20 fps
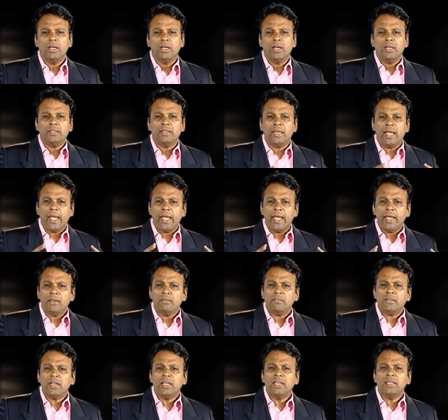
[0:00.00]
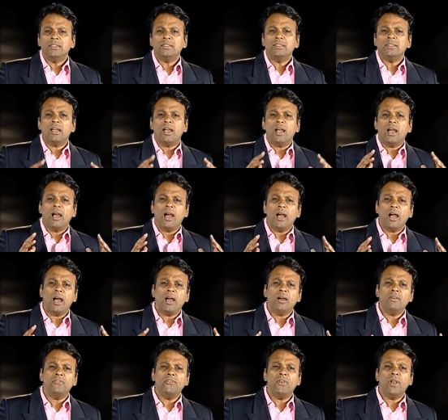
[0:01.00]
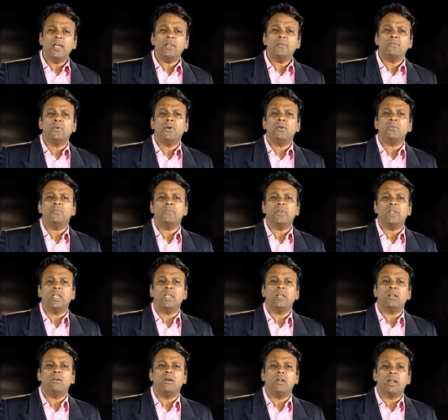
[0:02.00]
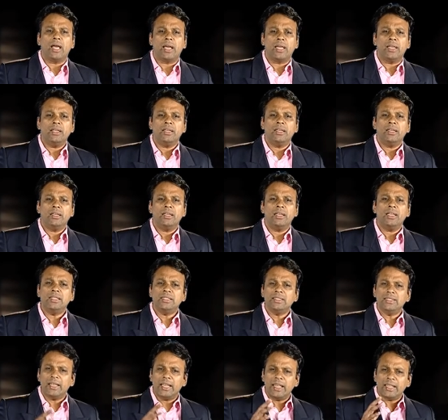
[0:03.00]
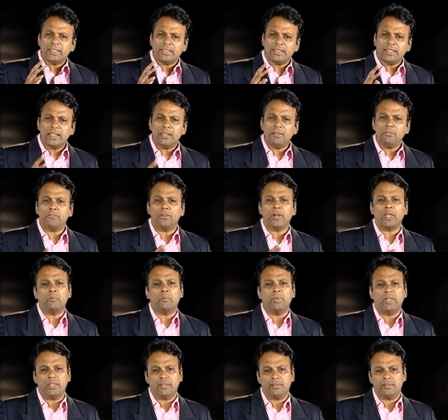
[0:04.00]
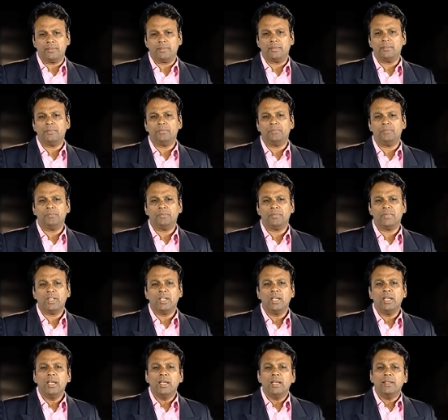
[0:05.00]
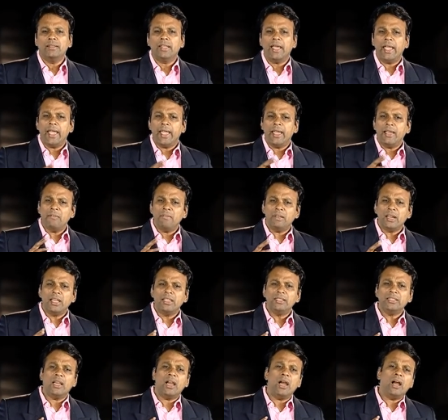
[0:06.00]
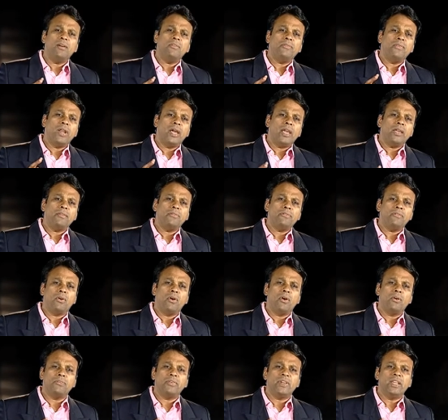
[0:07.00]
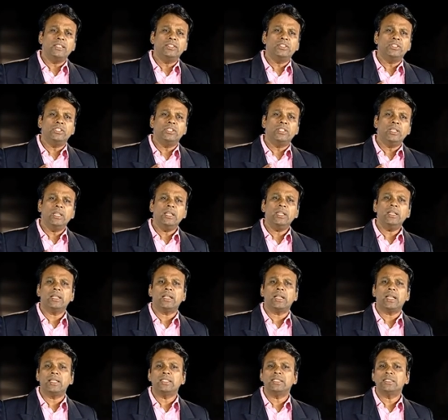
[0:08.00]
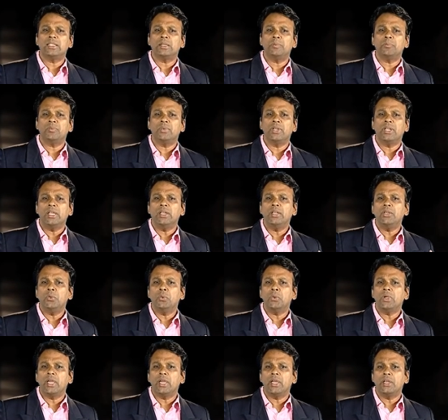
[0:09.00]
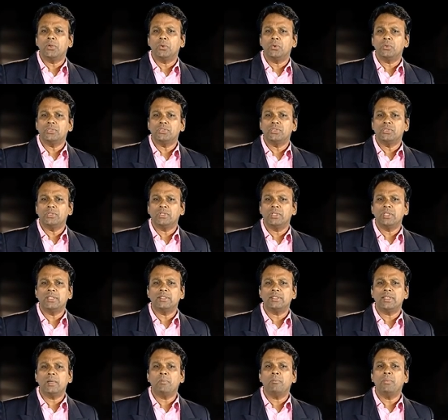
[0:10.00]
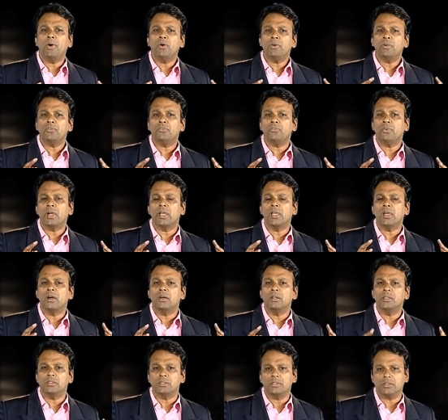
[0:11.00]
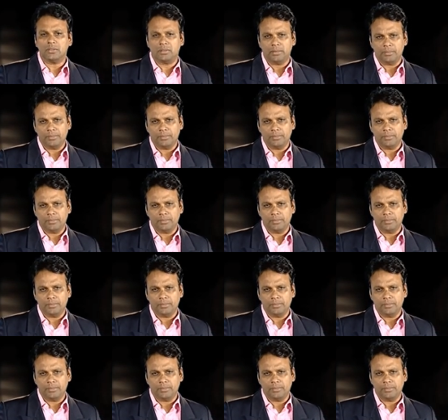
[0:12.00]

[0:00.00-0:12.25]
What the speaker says: The average half-life of E. coli is less than 5 minutes. The average half-life of a gene transcript in eukaryotes is about 5 hours.